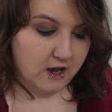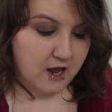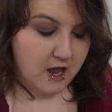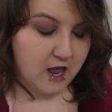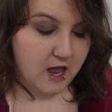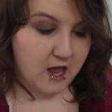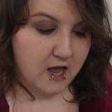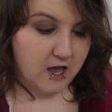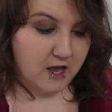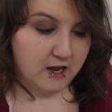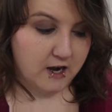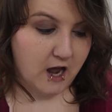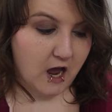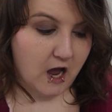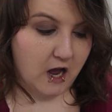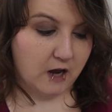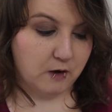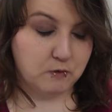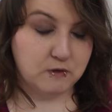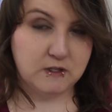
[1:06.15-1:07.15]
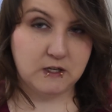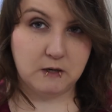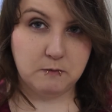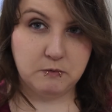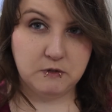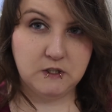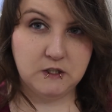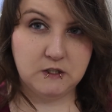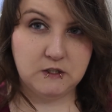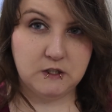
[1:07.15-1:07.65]
And I was able
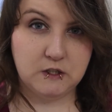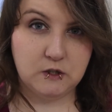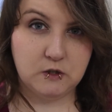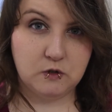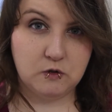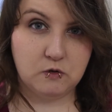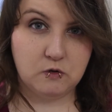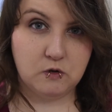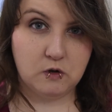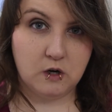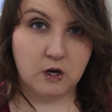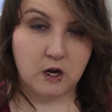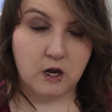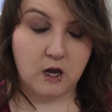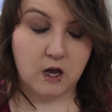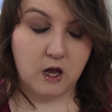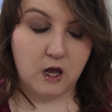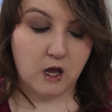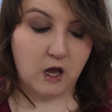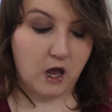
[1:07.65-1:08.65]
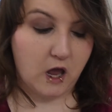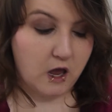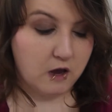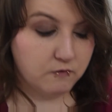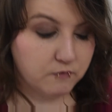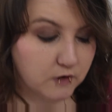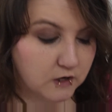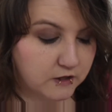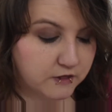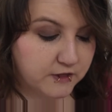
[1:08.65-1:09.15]
to do
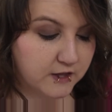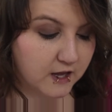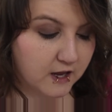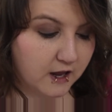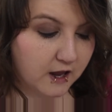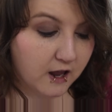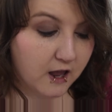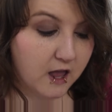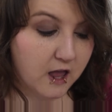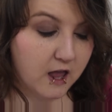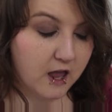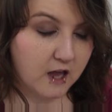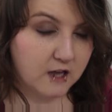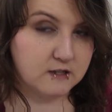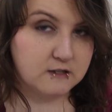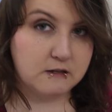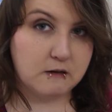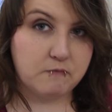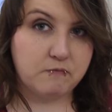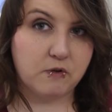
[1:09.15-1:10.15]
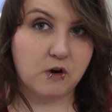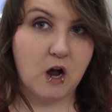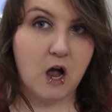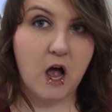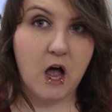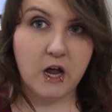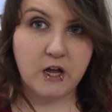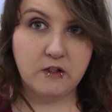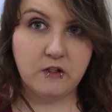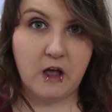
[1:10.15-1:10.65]
everything except for
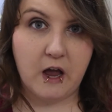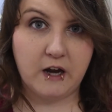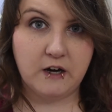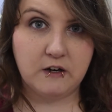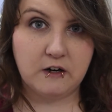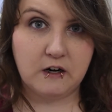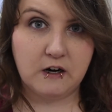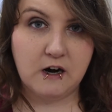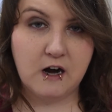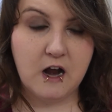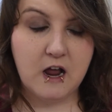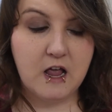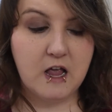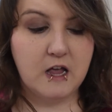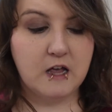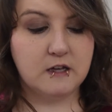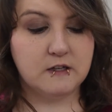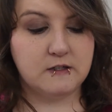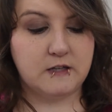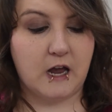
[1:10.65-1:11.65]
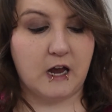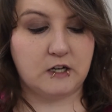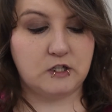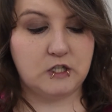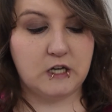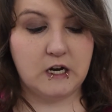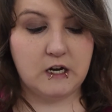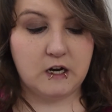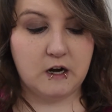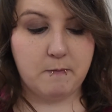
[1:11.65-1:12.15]
eyeliner. So I
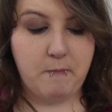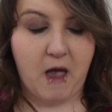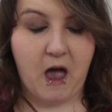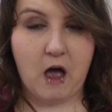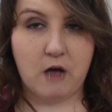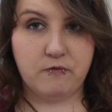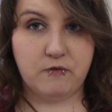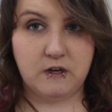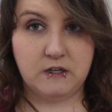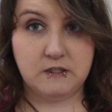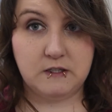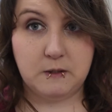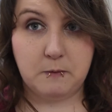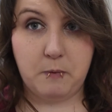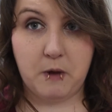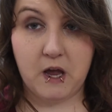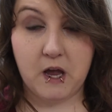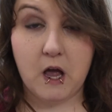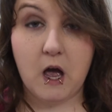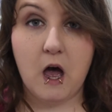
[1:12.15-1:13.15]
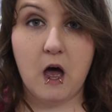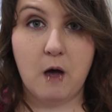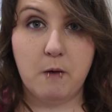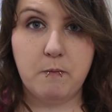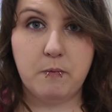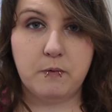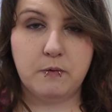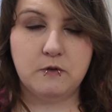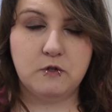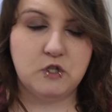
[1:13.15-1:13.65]
actually ended up having to pick up
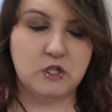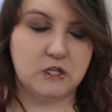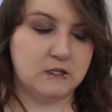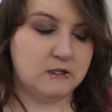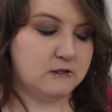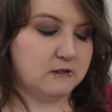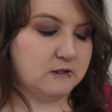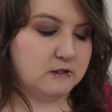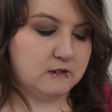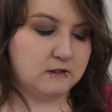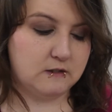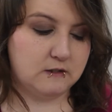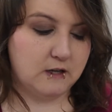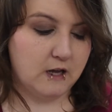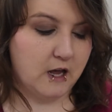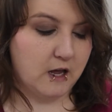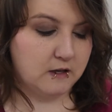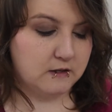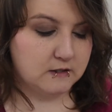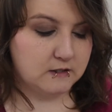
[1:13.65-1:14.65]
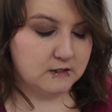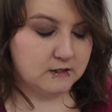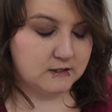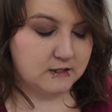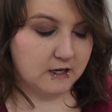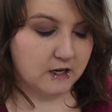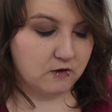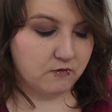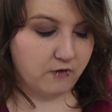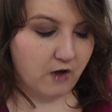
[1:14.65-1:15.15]
just a
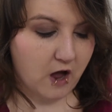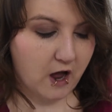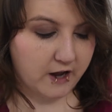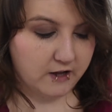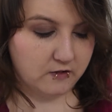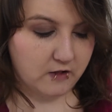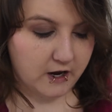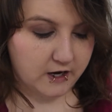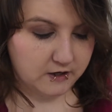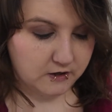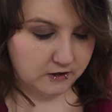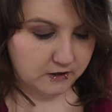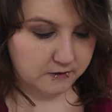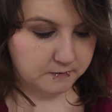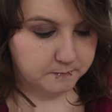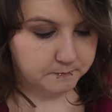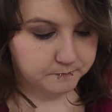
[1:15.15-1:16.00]
stick of eyeliner.